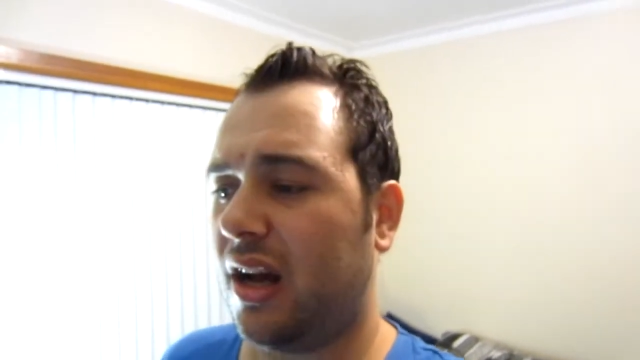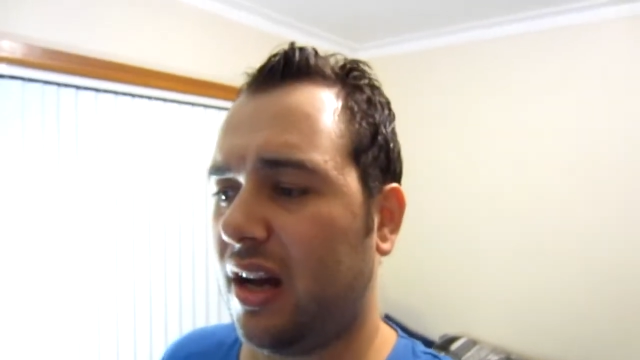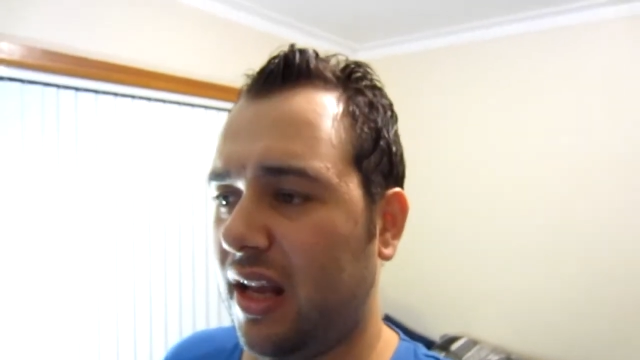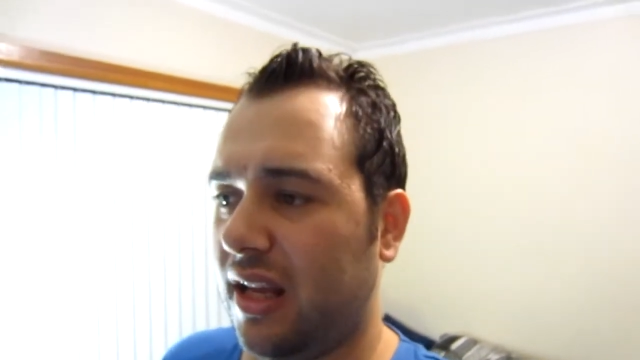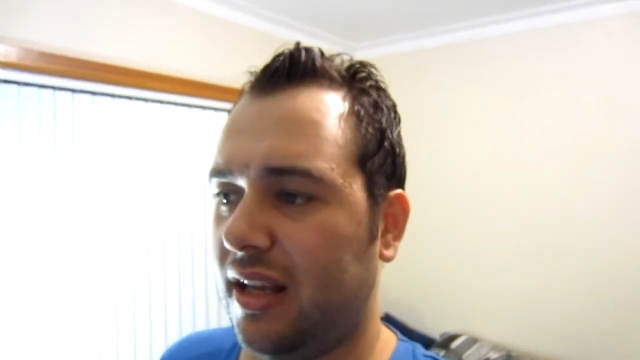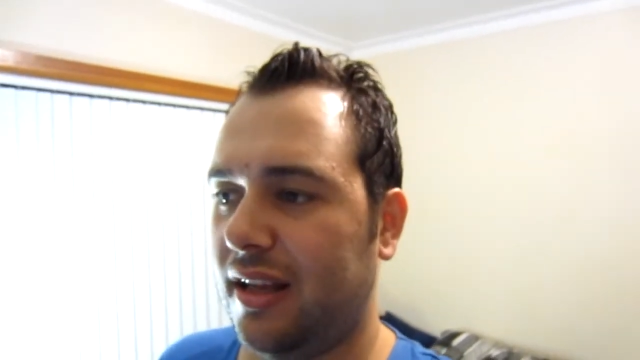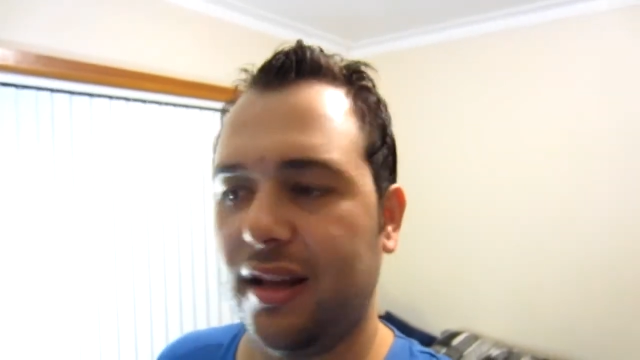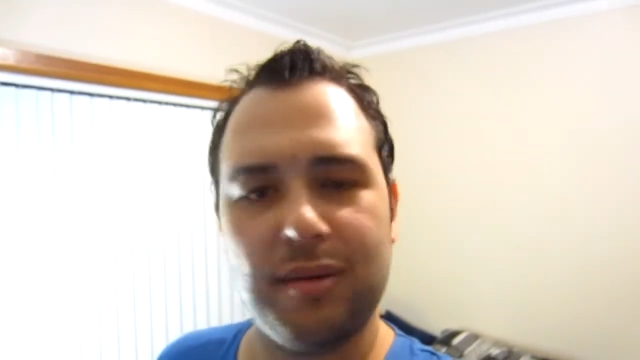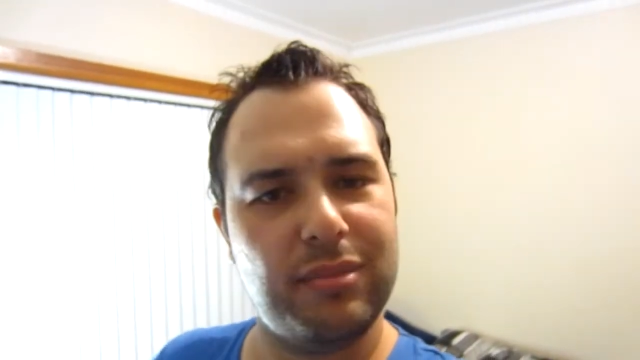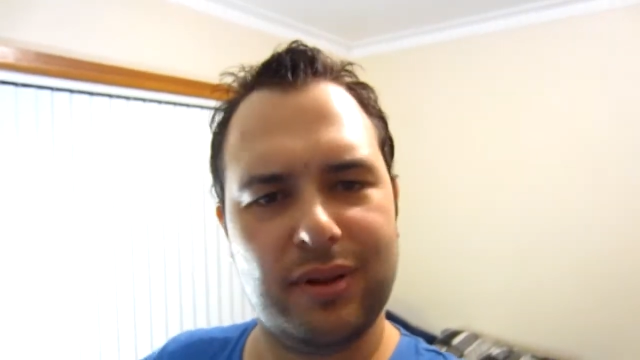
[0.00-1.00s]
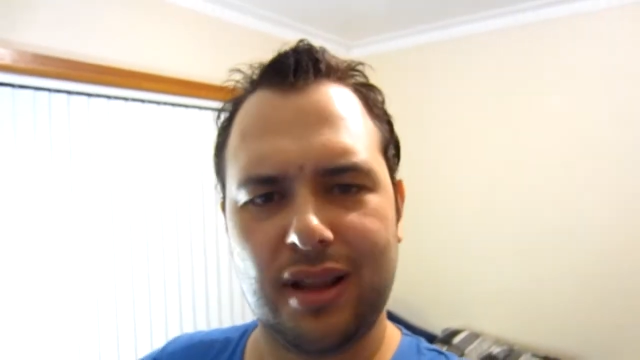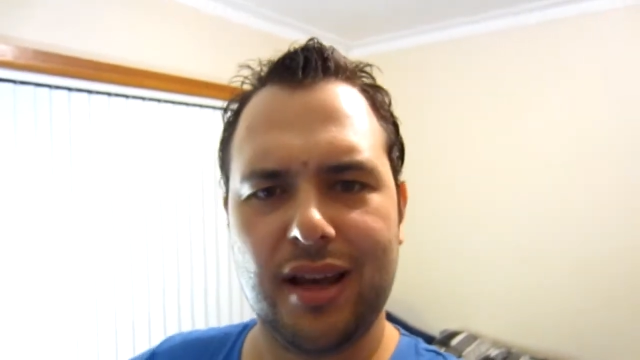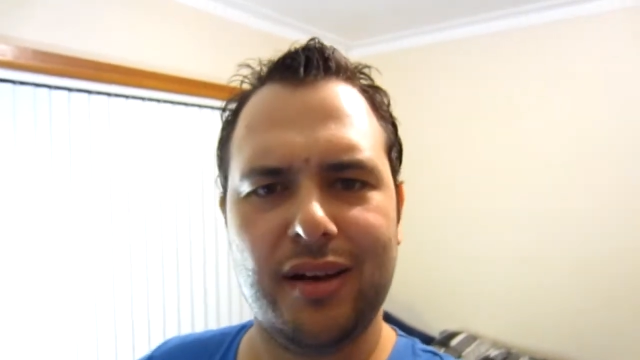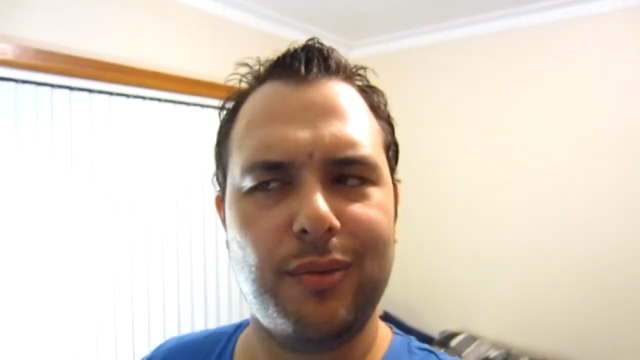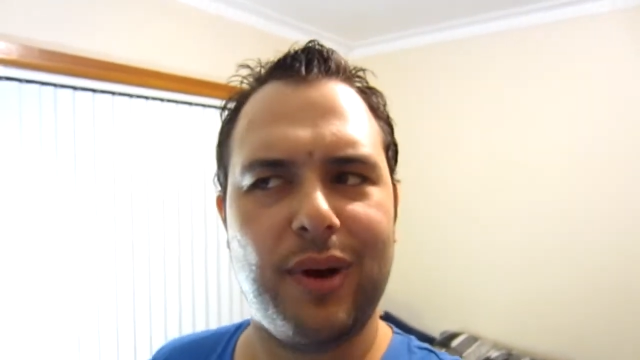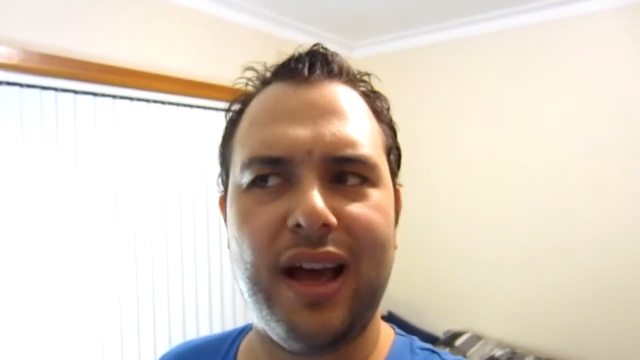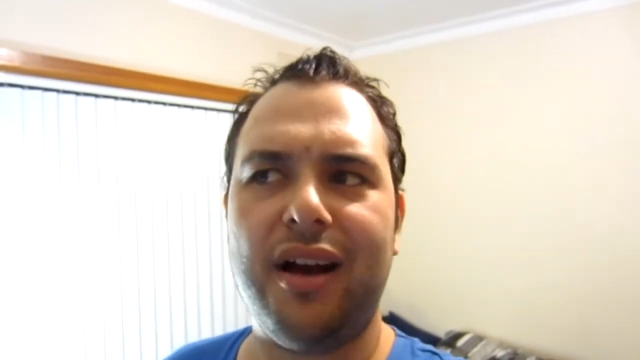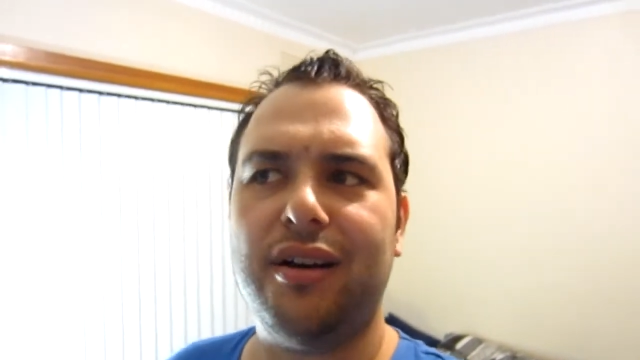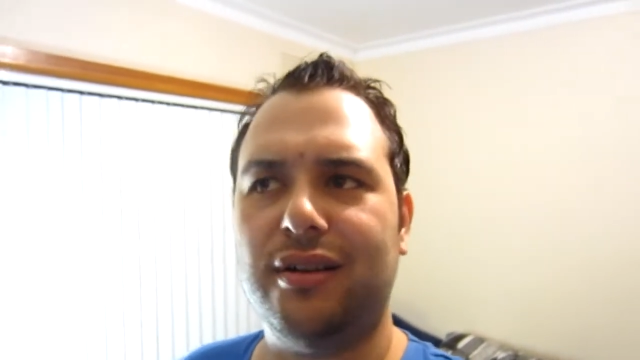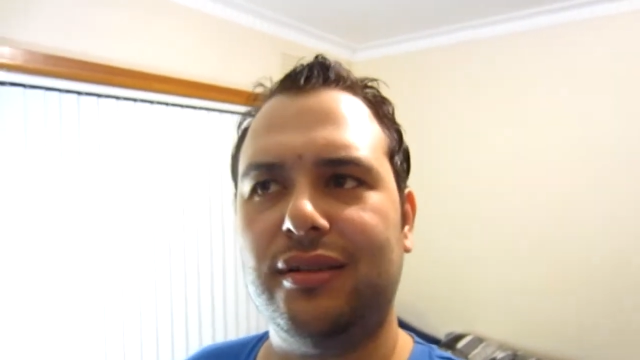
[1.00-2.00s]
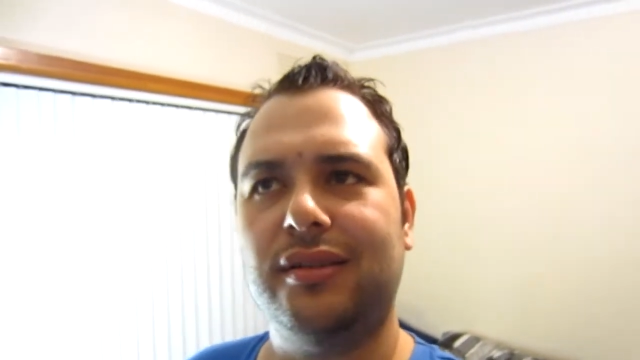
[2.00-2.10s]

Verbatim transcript: I played WoW